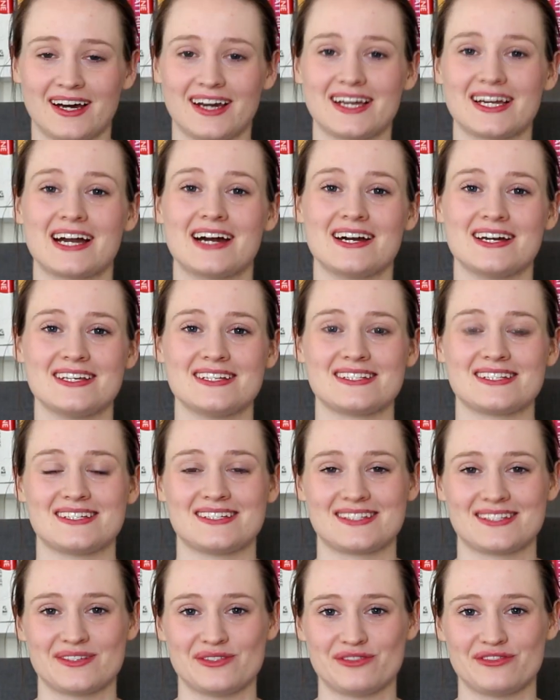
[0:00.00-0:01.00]
Hi guys,
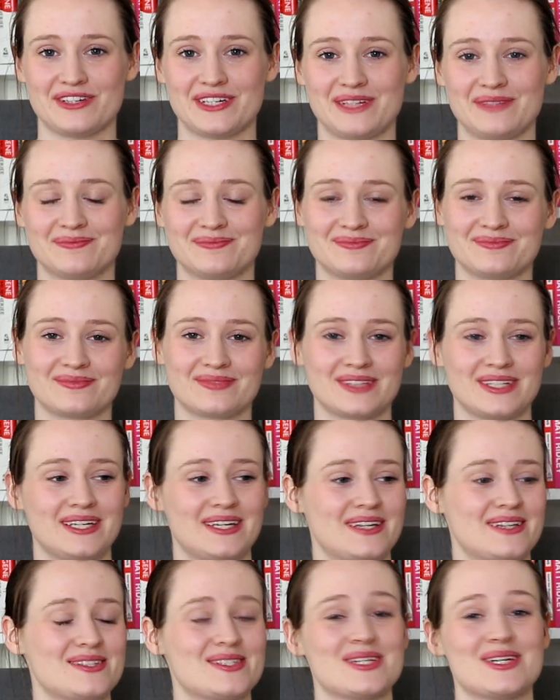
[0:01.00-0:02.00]
it's Sophie.
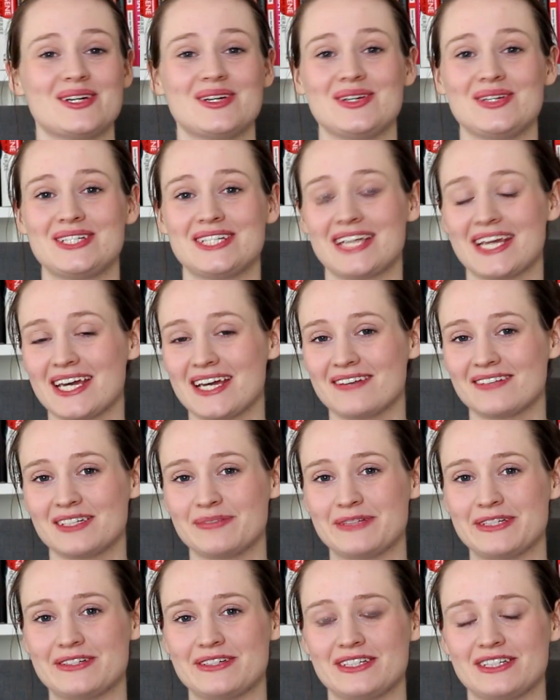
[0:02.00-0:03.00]
So today I'm going
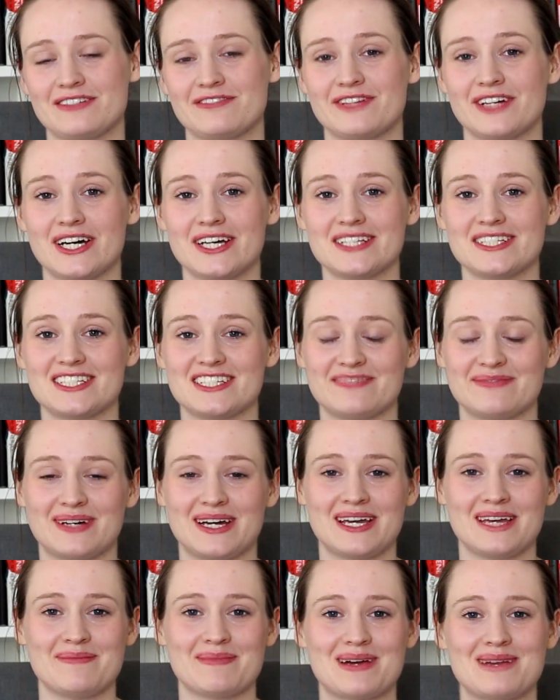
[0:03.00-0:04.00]
to be doing the first of
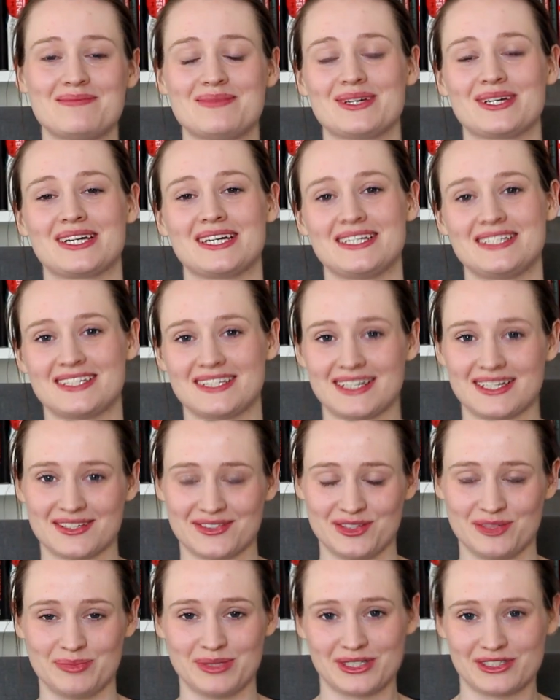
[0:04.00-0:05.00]
my Man Booker
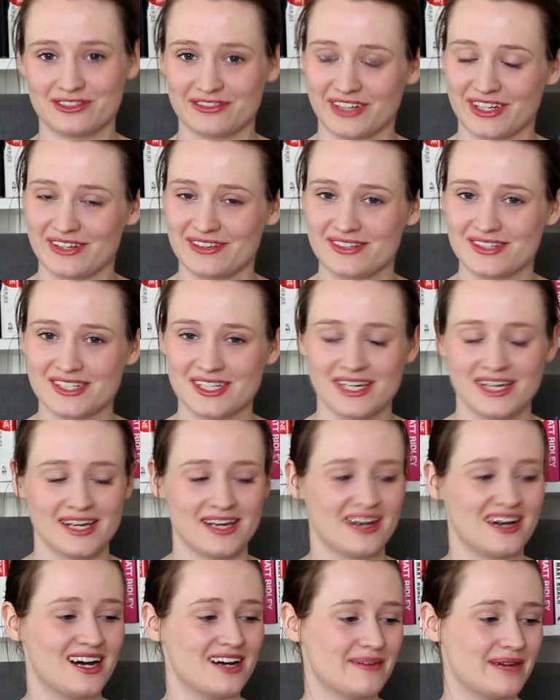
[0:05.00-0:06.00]
International book reviews.
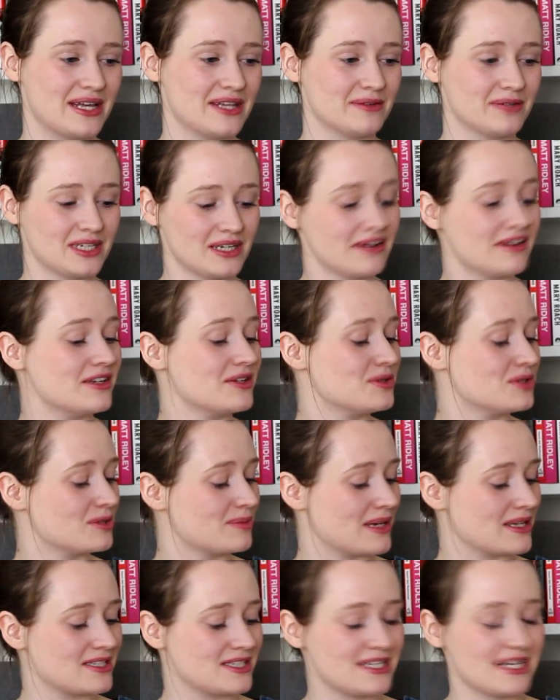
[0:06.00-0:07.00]
And the one I'm going to talk
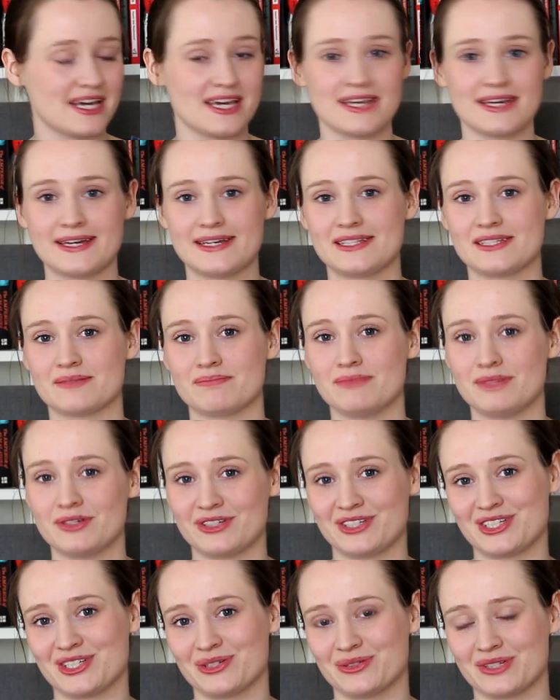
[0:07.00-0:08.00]
about today is
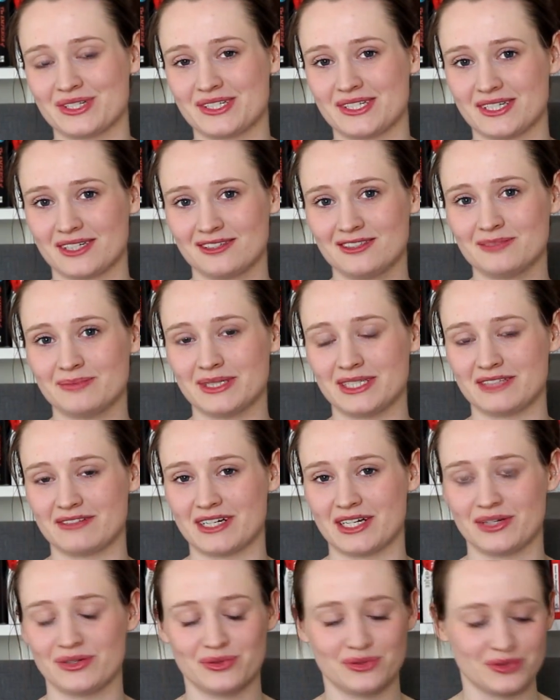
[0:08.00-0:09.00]
Mirror Shoulder Signal by
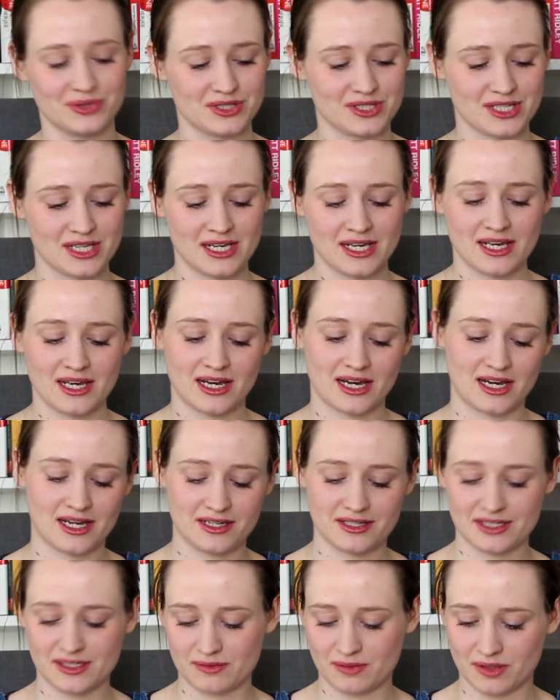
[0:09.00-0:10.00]
Dorthe.
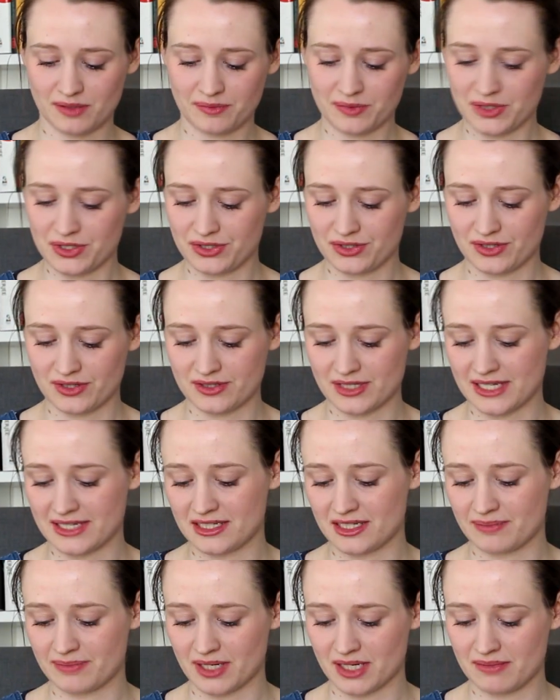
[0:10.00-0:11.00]
And this one was
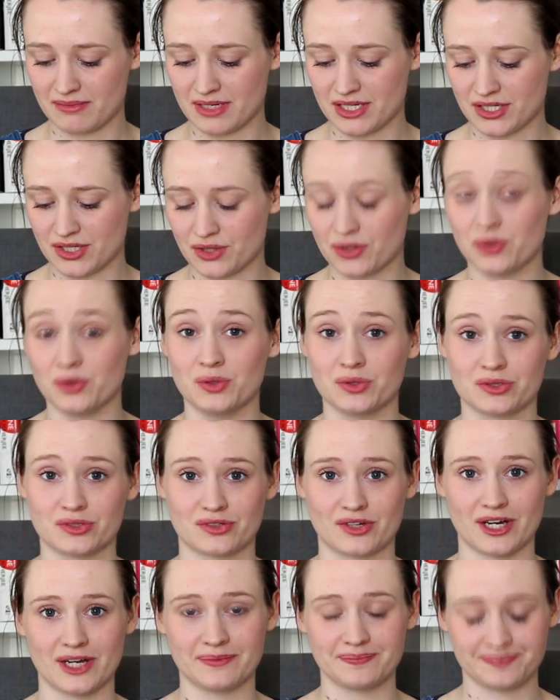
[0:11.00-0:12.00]
translated by Misha
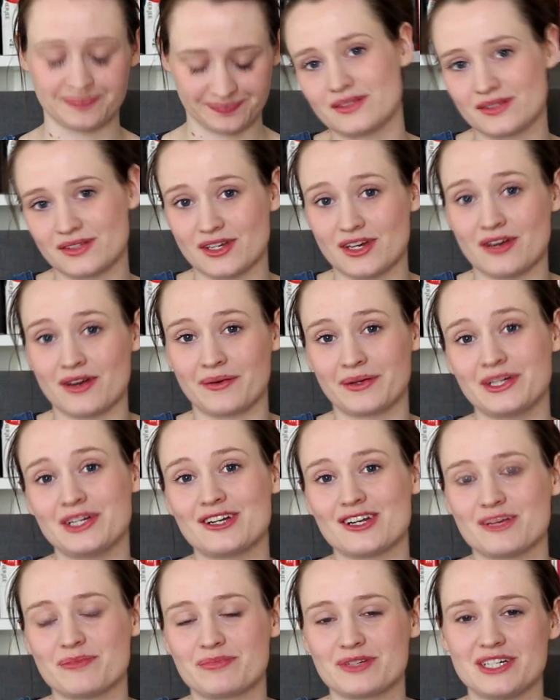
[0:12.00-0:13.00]
Hawkscra. So I'm going to
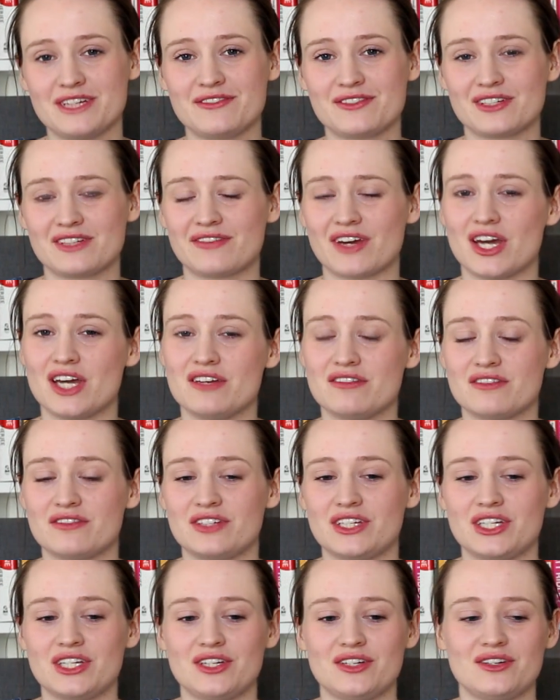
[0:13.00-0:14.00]
do a brief sort of
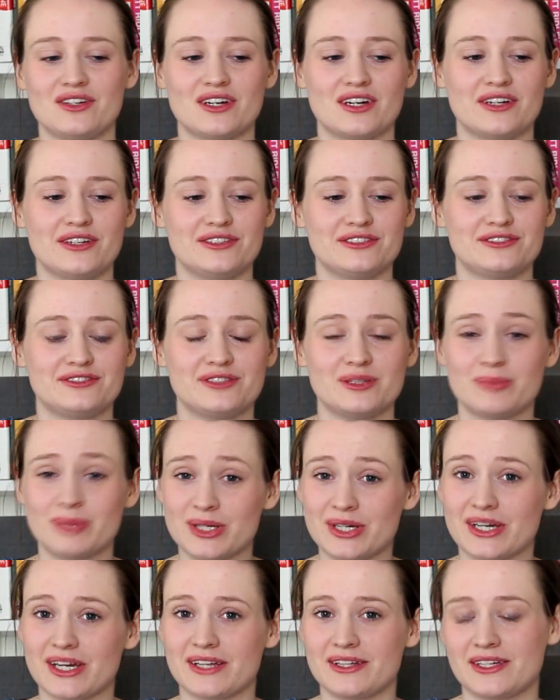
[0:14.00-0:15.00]
overview of the
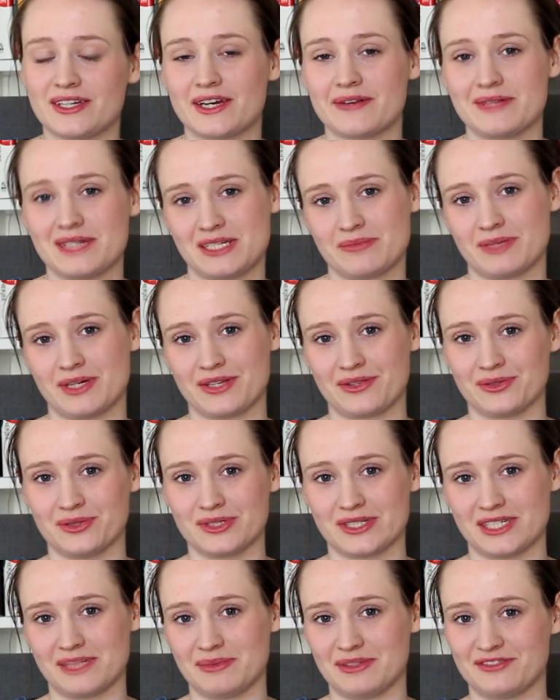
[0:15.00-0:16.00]
book and then go into my
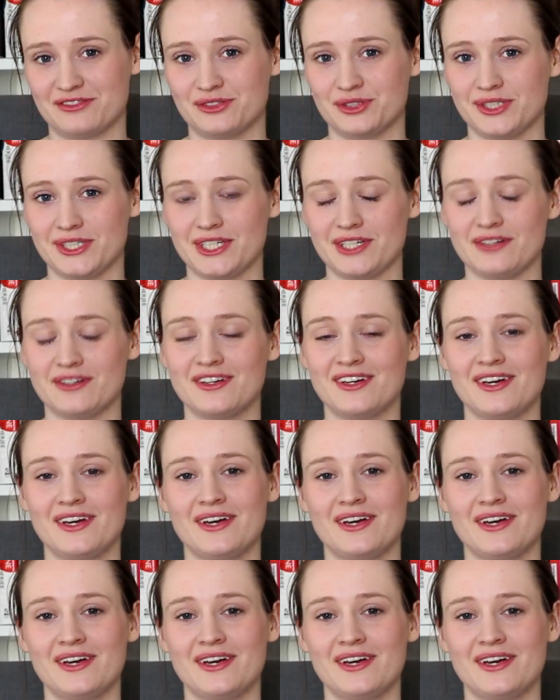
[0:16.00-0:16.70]
thoughts a little bit for you.